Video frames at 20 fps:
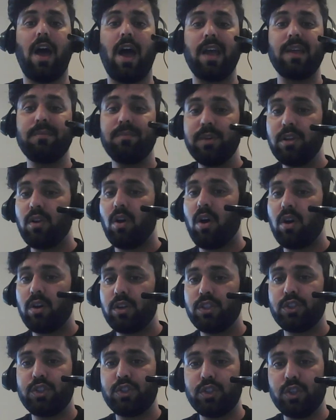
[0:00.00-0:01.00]
IP law
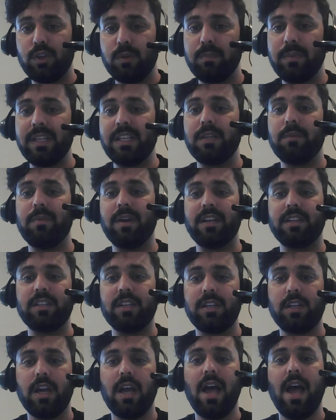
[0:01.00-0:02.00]
should be
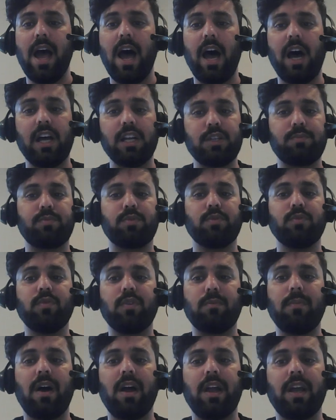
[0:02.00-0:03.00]
debated as
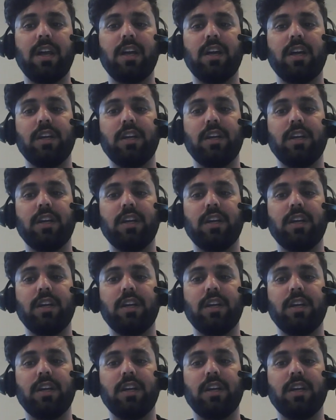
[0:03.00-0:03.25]
proven by